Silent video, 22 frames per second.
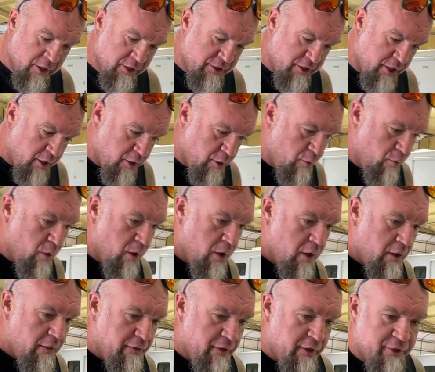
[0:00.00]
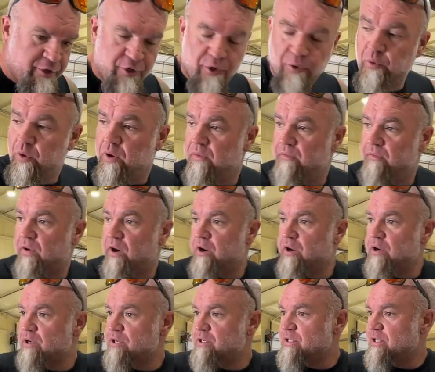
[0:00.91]
So the 2
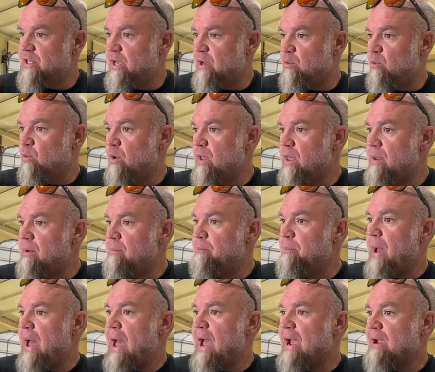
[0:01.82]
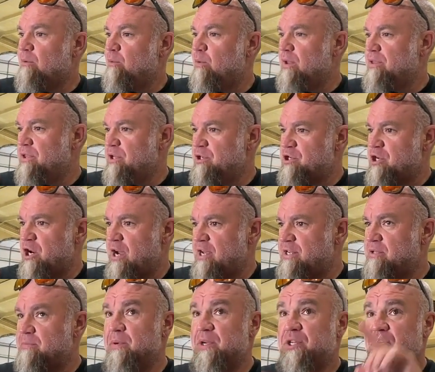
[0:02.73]
converters that went back with the
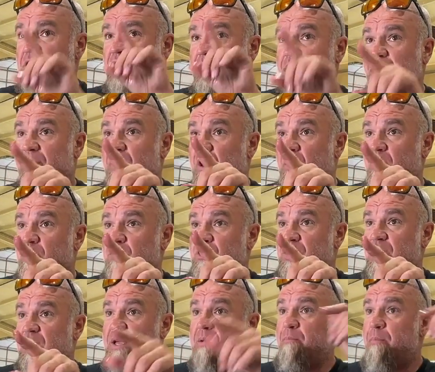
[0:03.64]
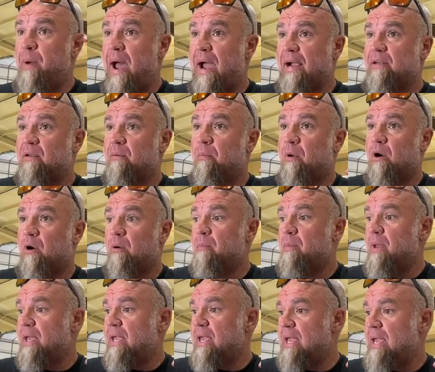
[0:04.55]
transmission of the OG back to Mark
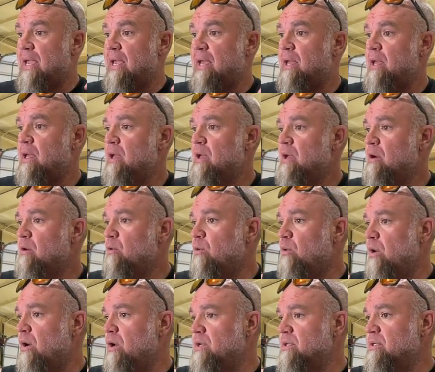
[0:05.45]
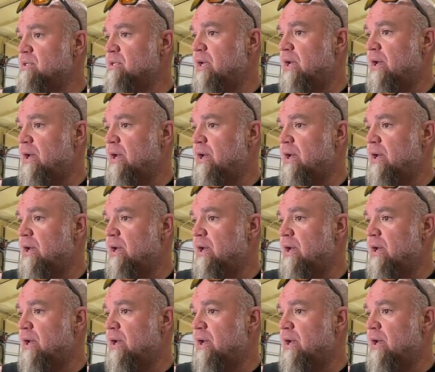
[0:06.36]
Mickey was,